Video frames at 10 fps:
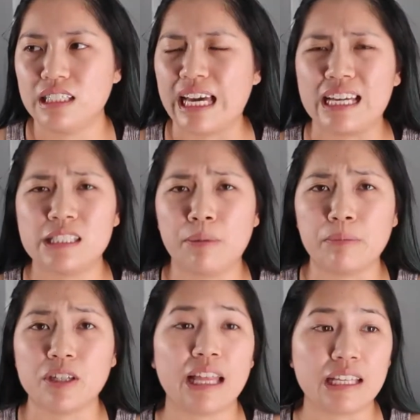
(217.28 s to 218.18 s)
yeah, it's a
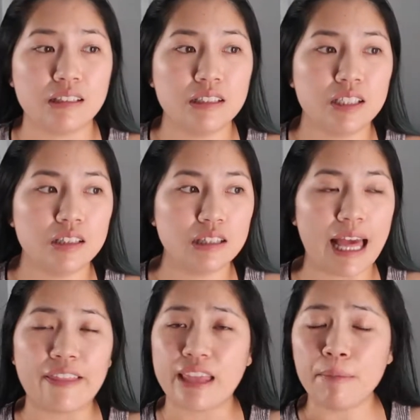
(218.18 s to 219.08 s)
bummer. Like,
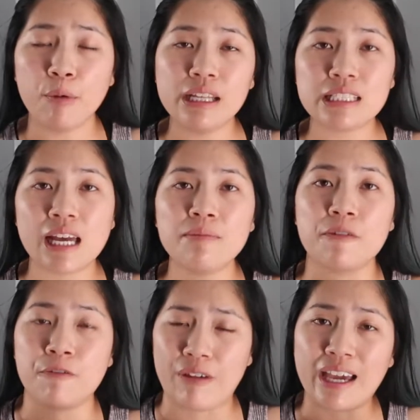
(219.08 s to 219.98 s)
at that point in time,
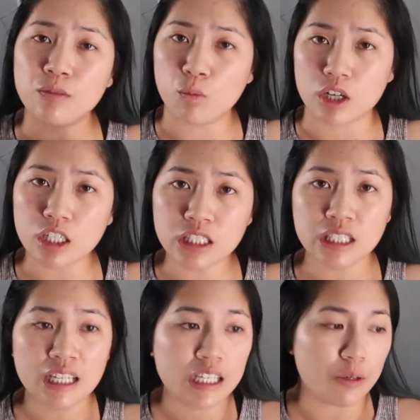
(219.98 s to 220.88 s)
the fan
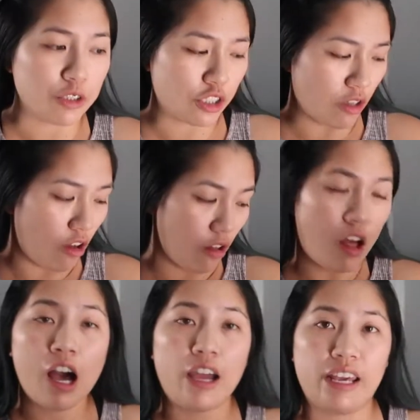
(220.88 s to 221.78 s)
worked. It was just all
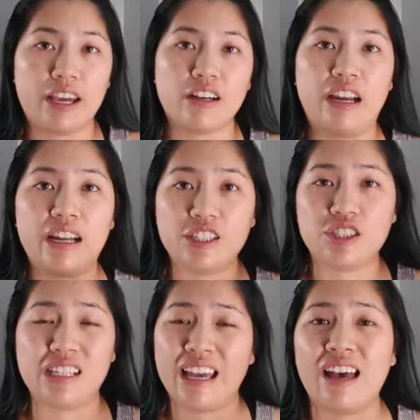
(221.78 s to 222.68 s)
hot air, and I
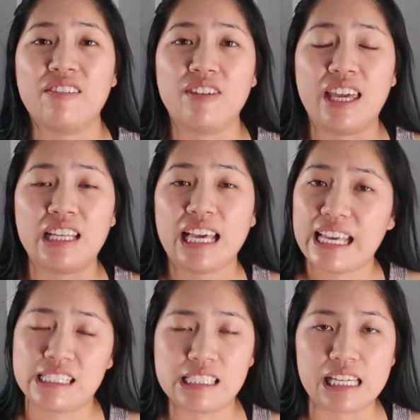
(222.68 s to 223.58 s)
just didn't have any
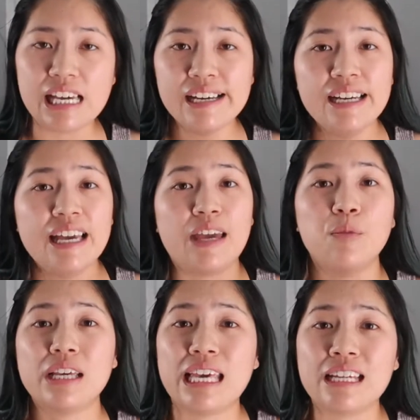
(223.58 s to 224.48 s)
AC. And
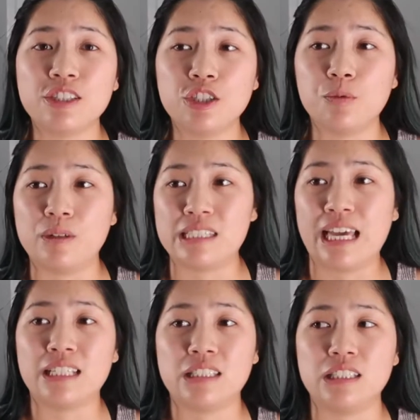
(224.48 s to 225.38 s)
what he had to do was he
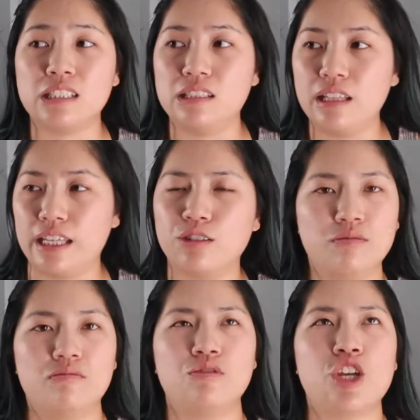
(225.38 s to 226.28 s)
had to like
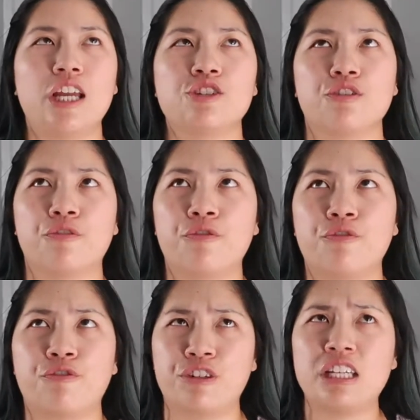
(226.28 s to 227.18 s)
change the
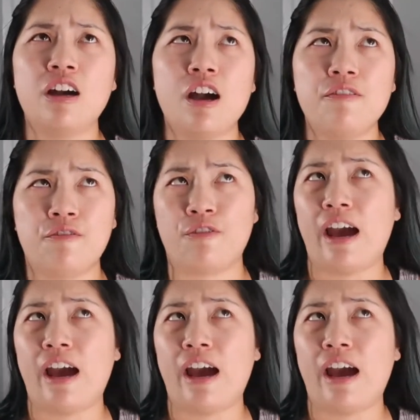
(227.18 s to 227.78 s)
freon,